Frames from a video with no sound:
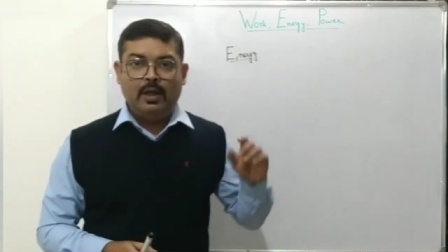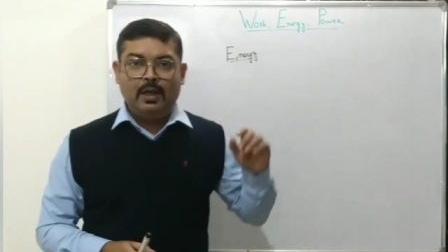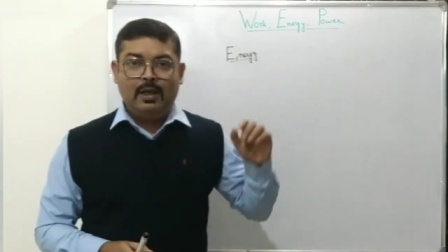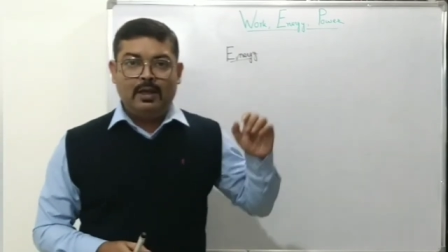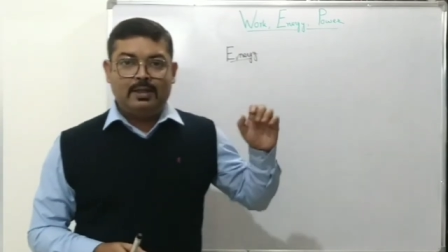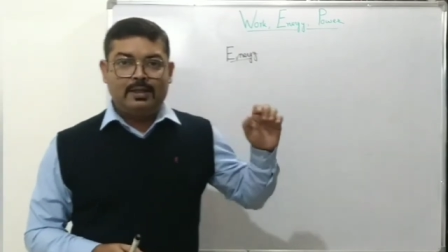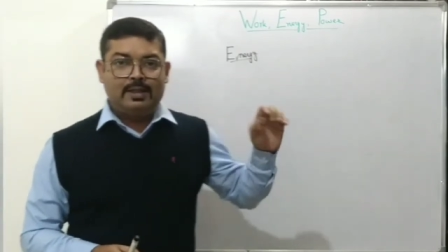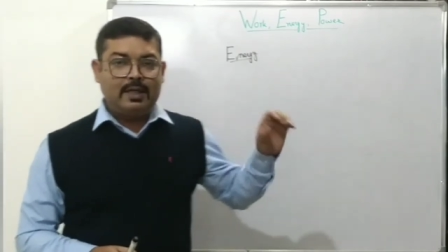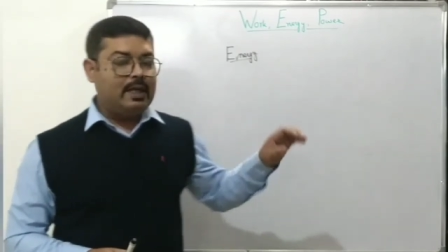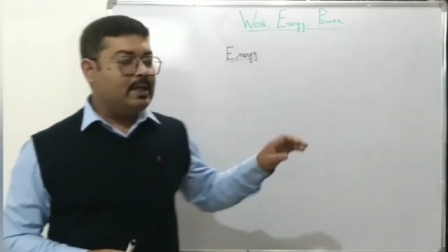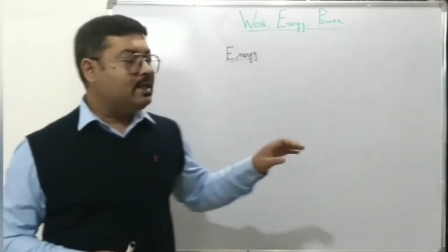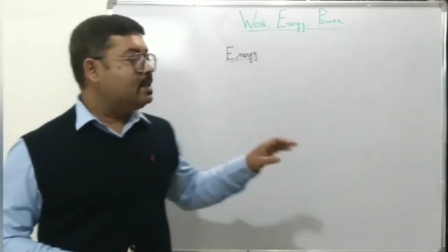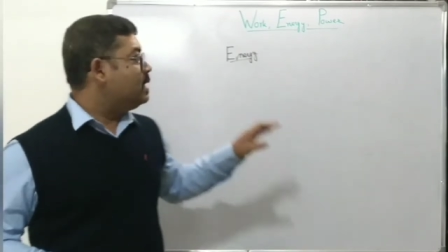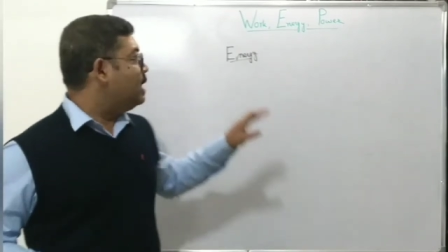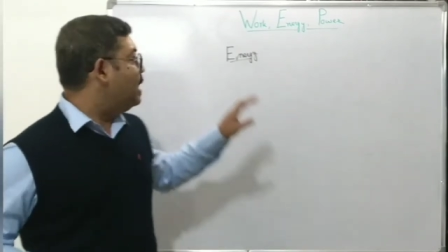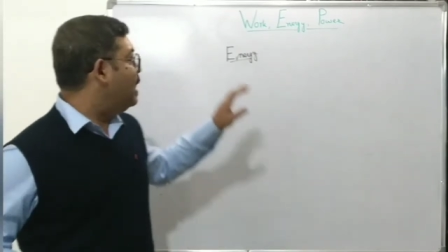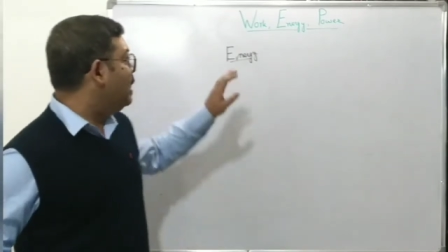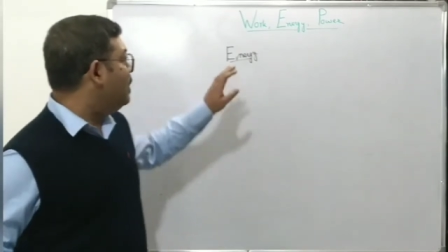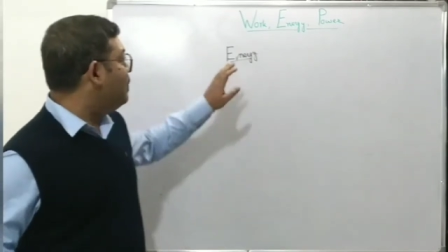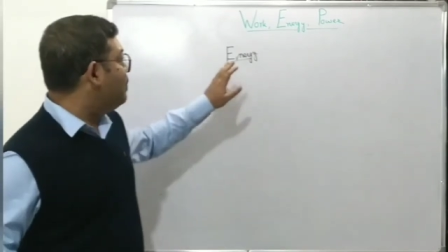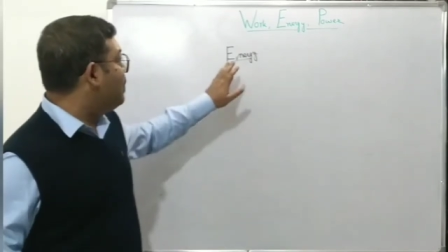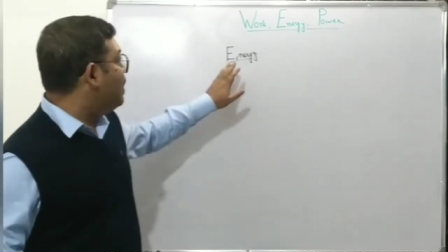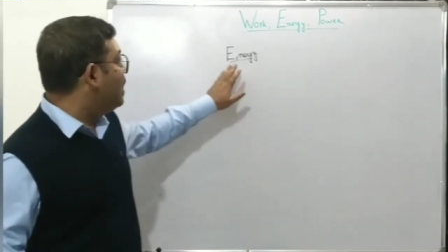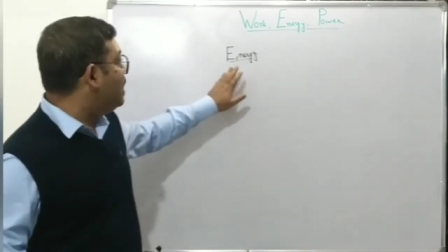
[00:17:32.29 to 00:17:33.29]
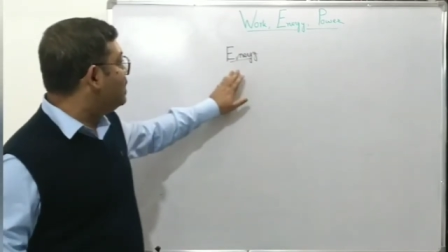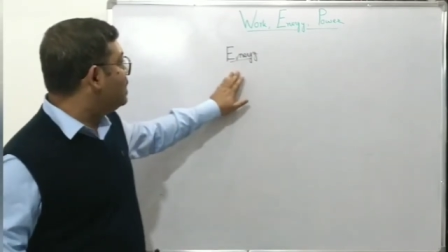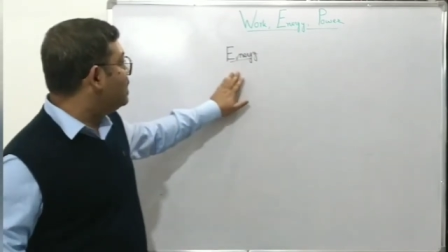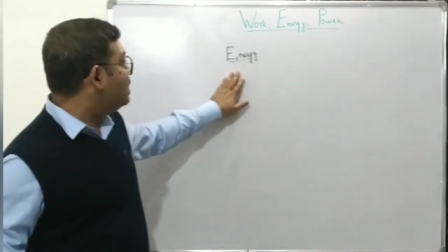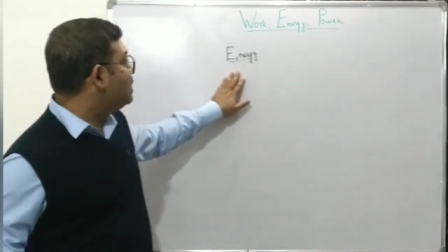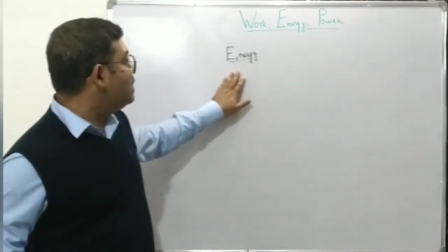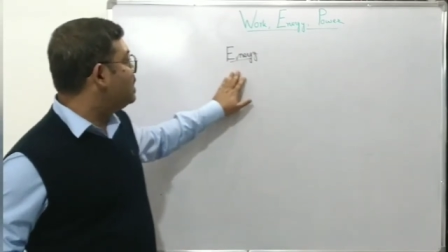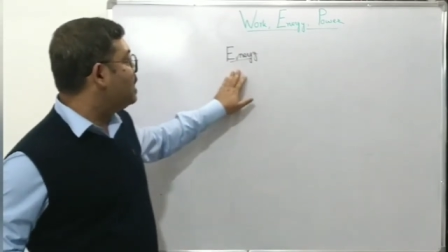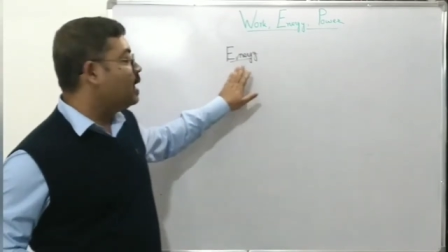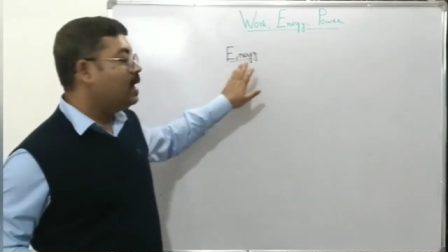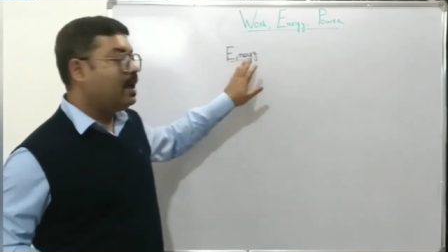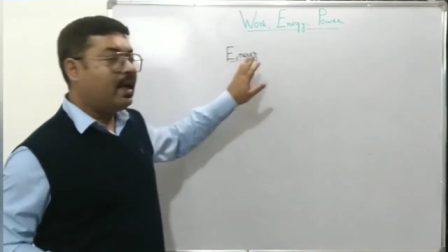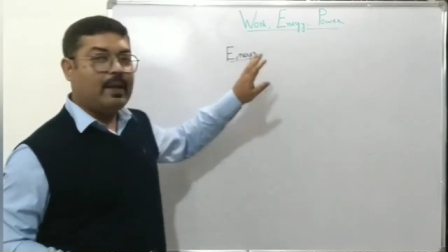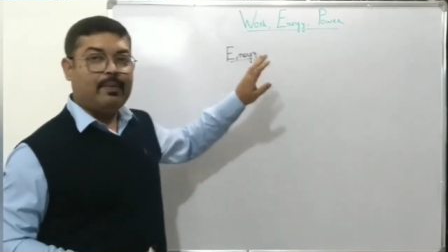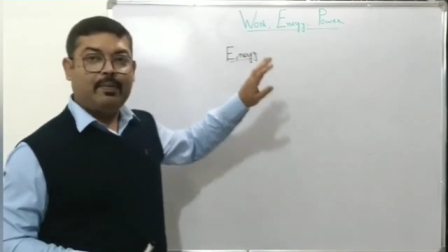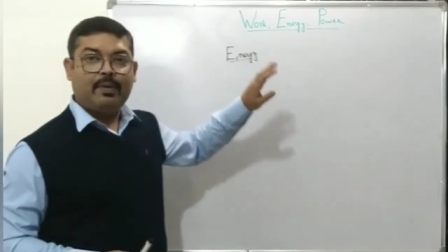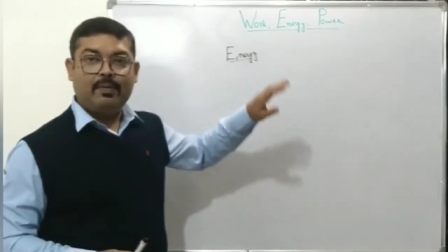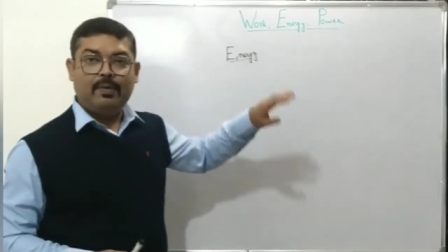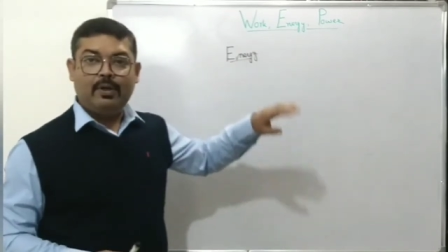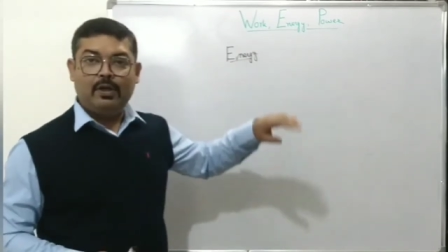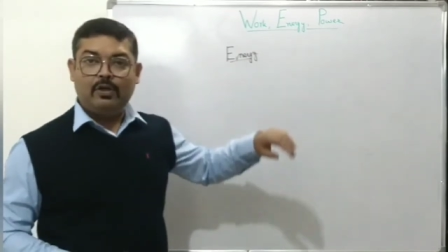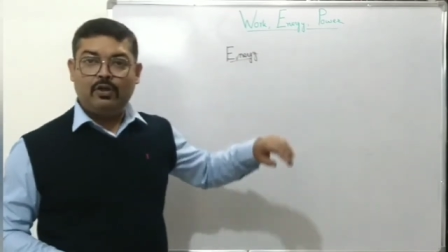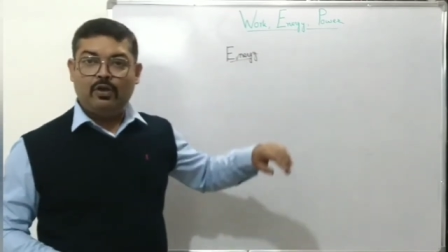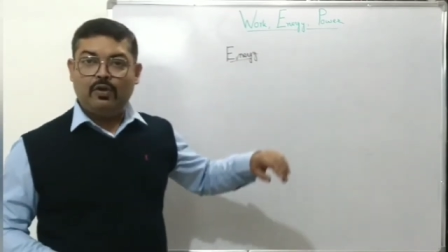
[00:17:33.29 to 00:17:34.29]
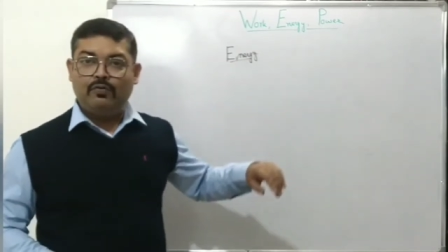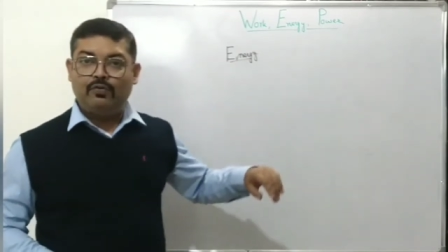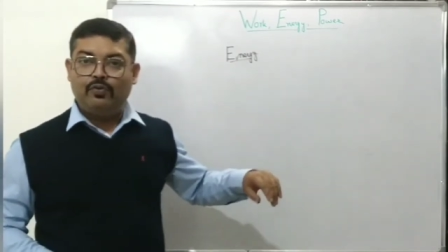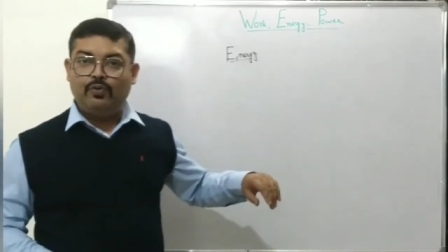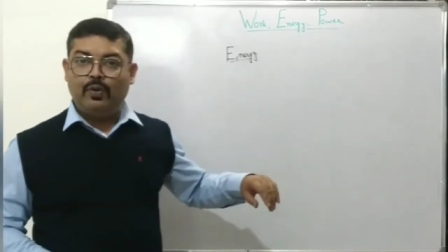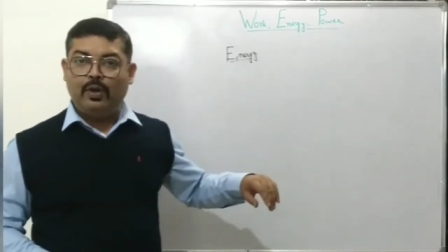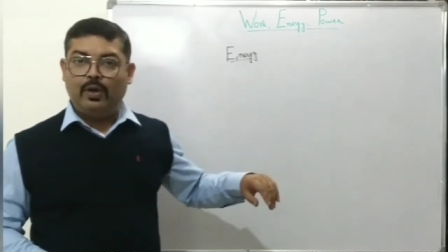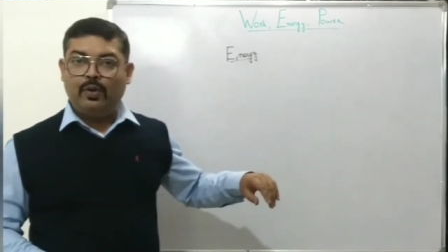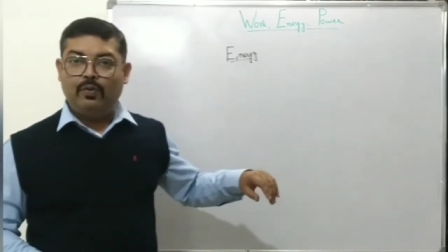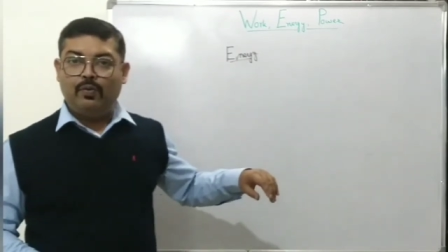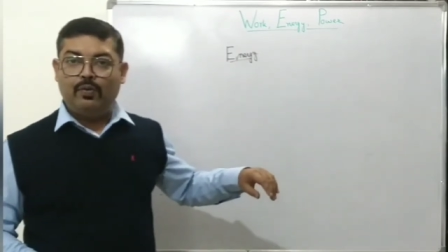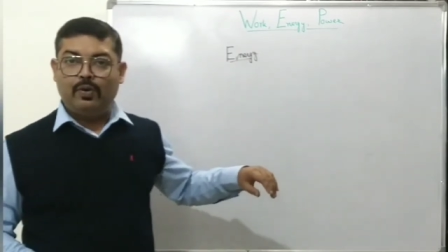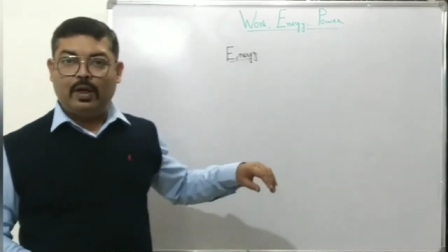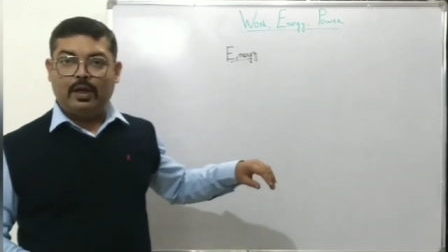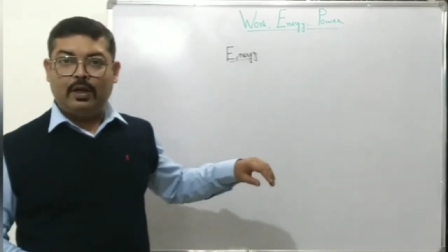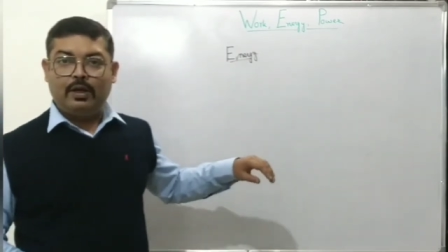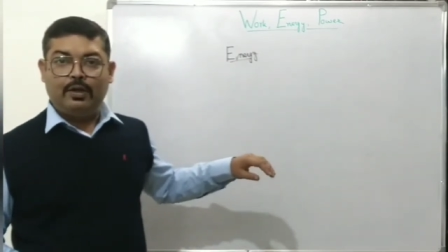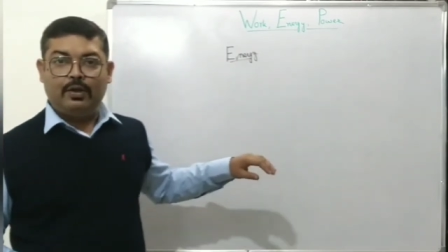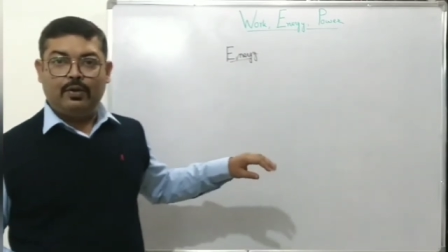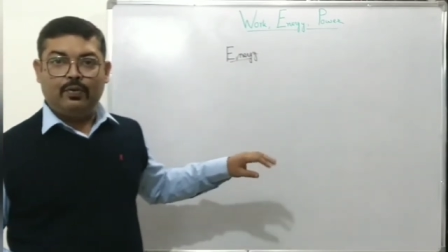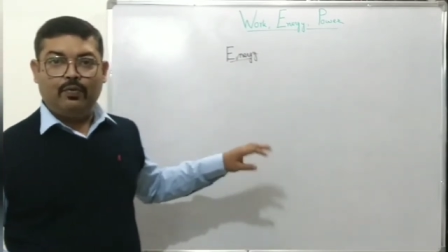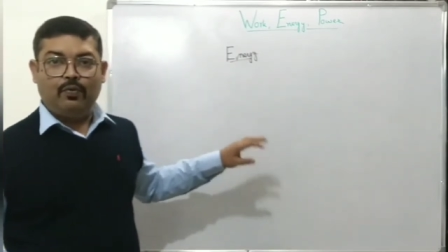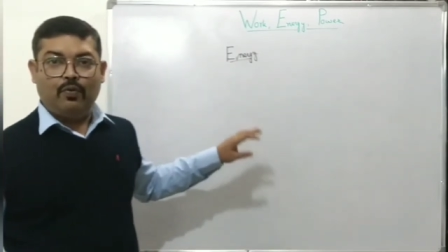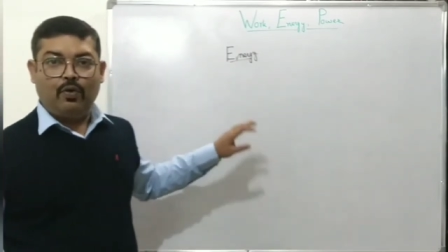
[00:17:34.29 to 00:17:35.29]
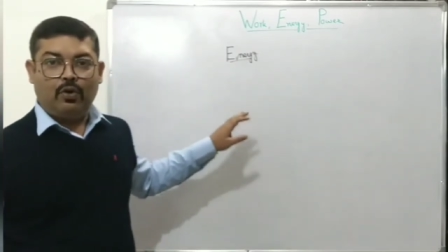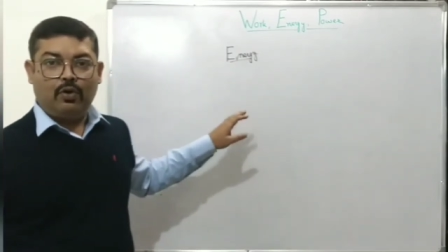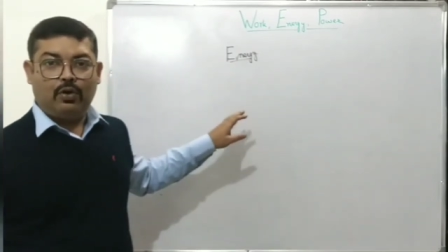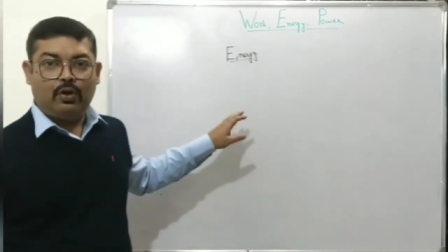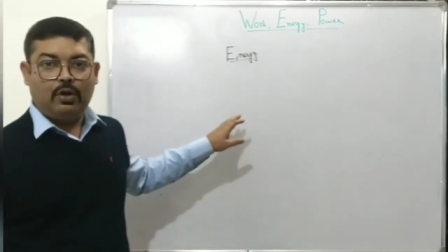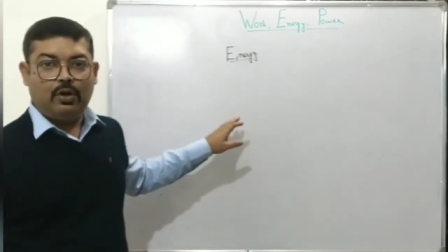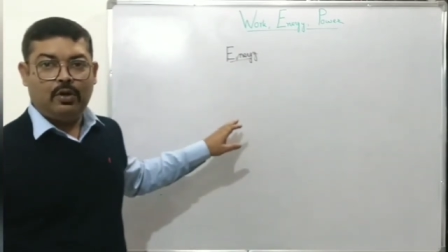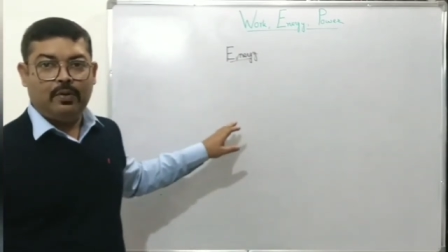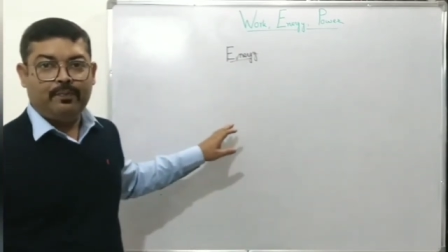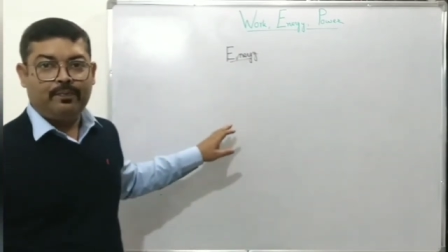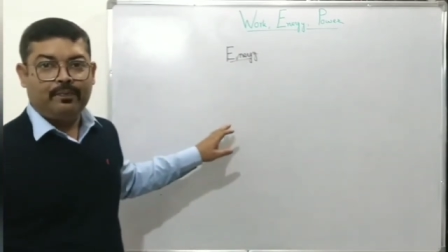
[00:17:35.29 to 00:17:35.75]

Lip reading: Since it measures the capability of doing work,